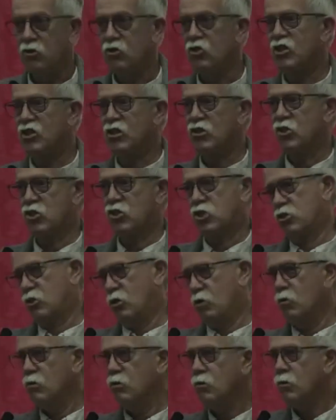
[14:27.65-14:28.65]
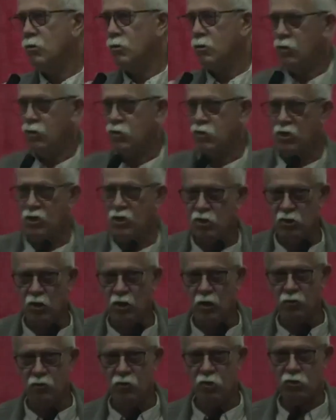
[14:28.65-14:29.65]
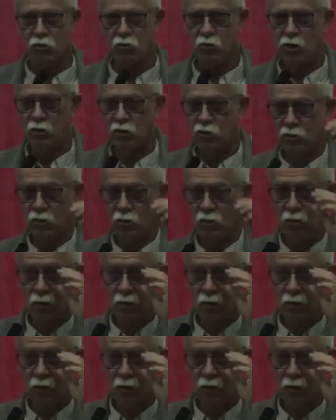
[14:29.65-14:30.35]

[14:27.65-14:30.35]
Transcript: dissed, as they say on the streets.